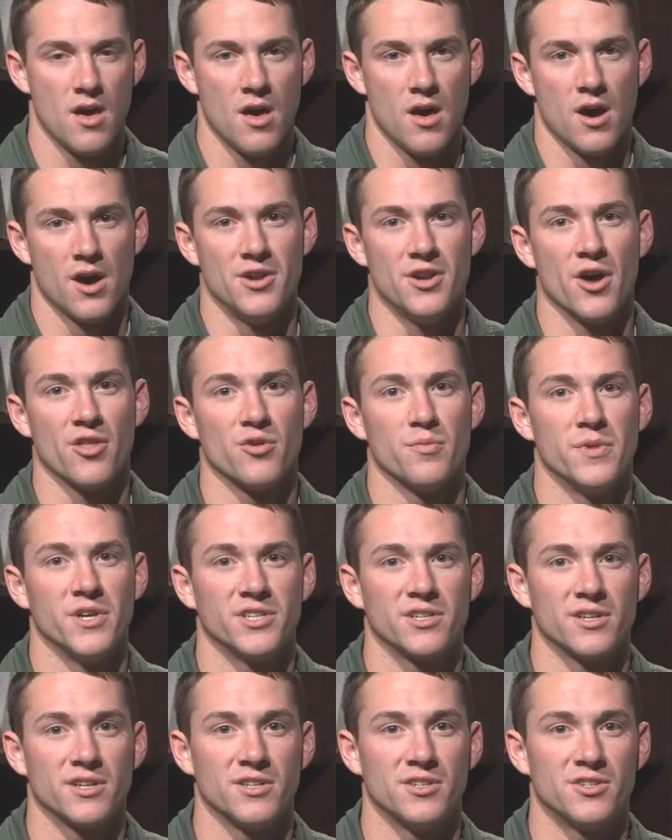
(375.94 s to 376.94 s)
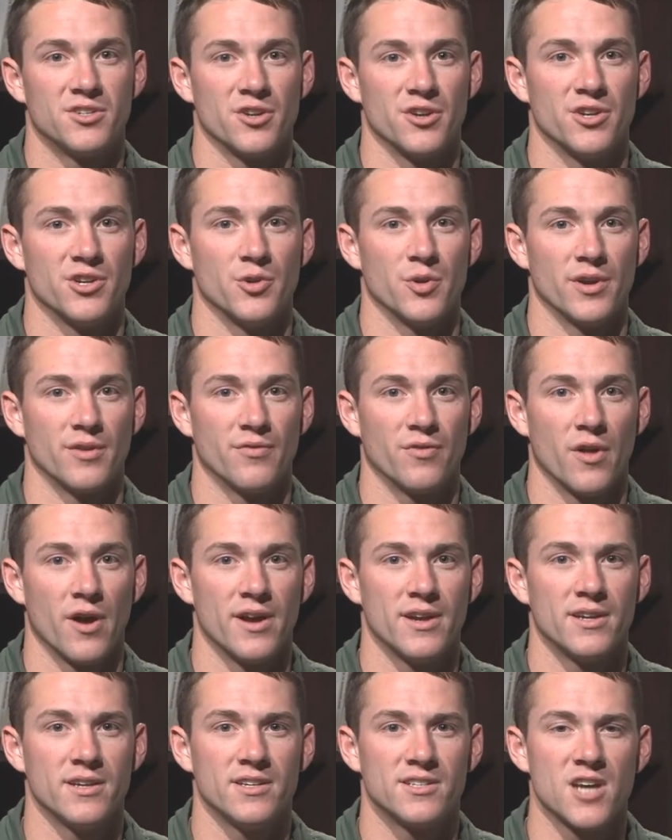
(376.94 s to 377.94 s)
Another mission concern during
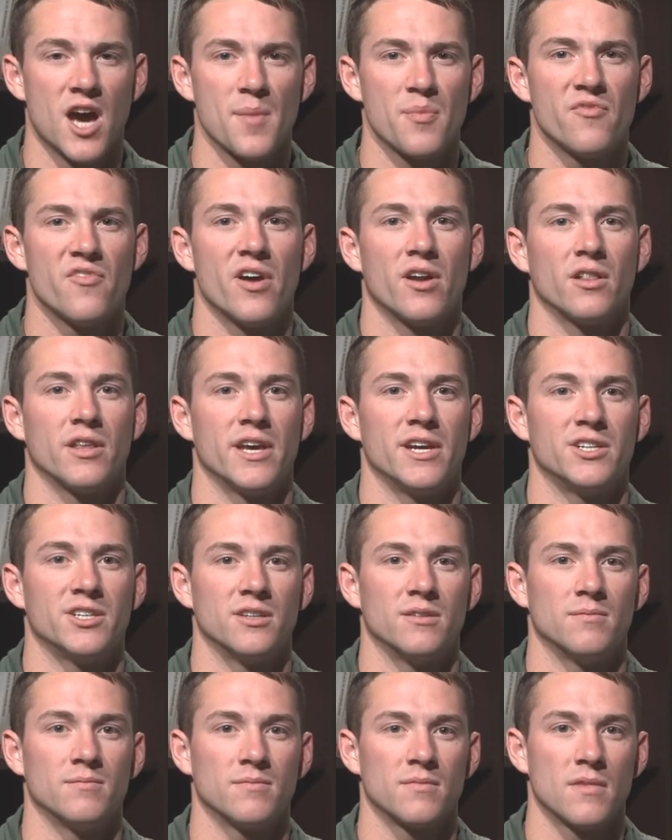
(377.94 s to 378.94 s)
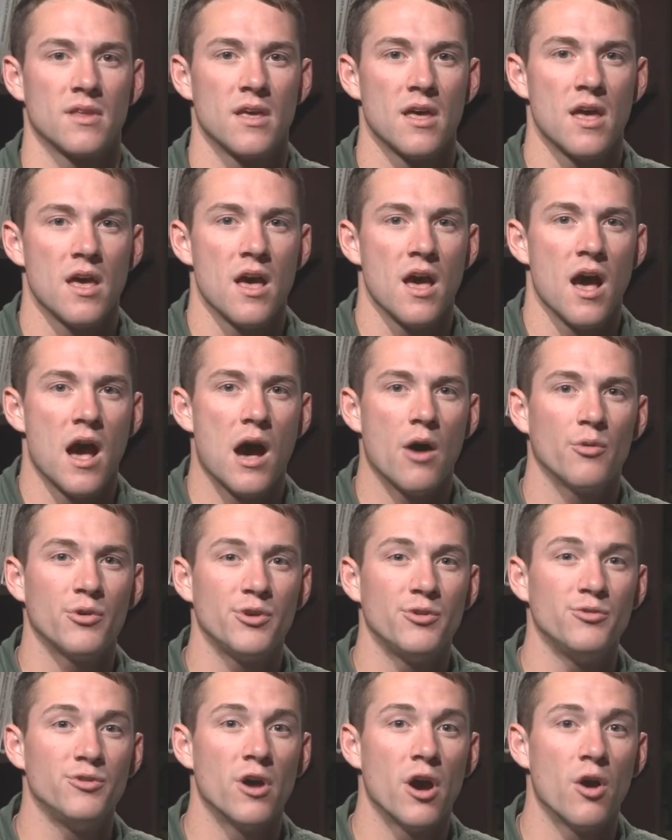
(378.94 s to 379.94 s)
flight is hyperventilation. How will
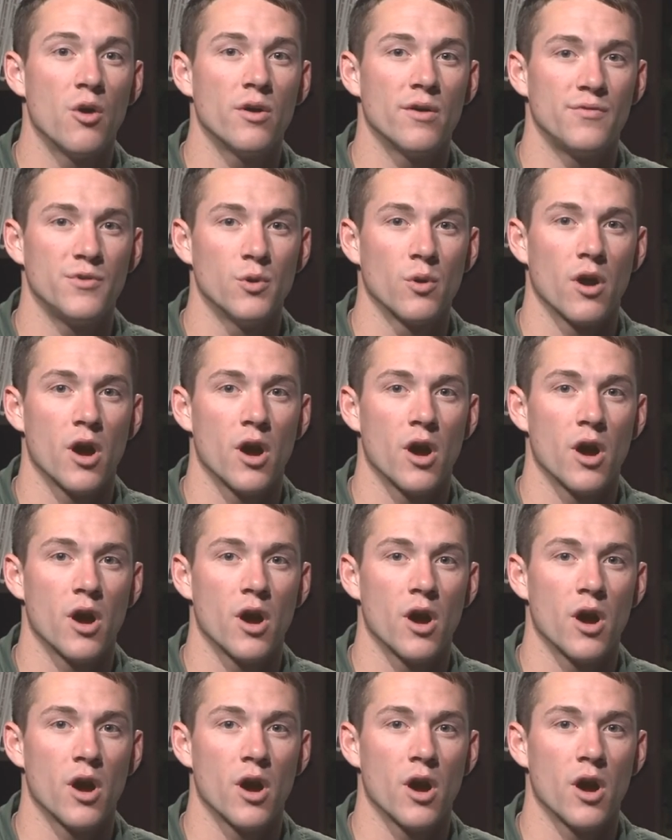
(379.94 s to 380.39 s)
you know if you are